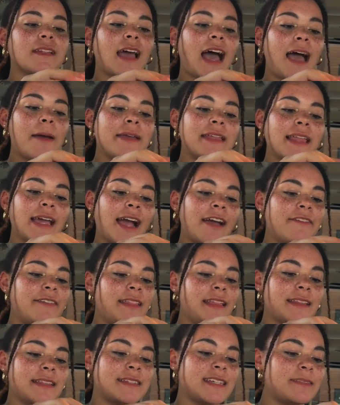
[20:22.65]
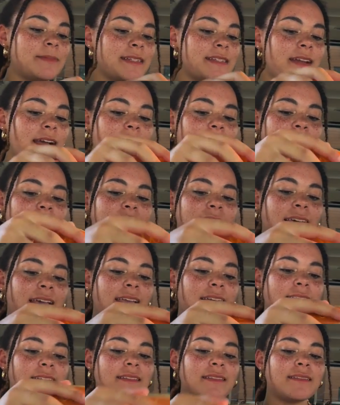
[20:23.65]
I mean, like, I feel like six-piece nugget is
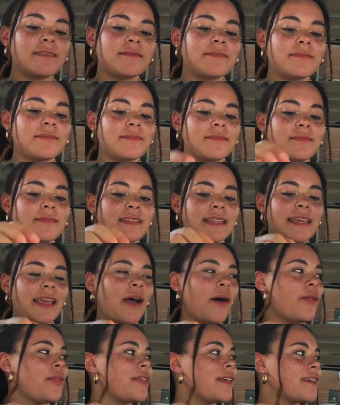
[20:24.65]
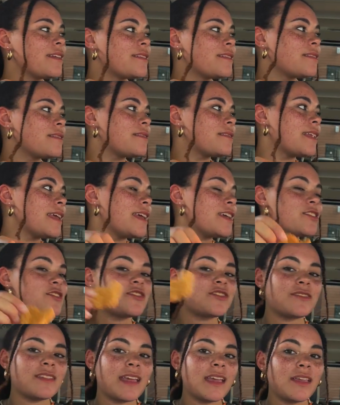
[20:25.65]
like the healthiest-ish
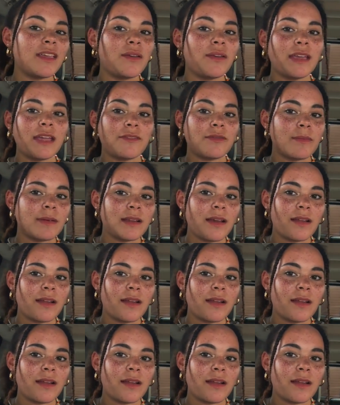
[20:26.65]
thing you can get from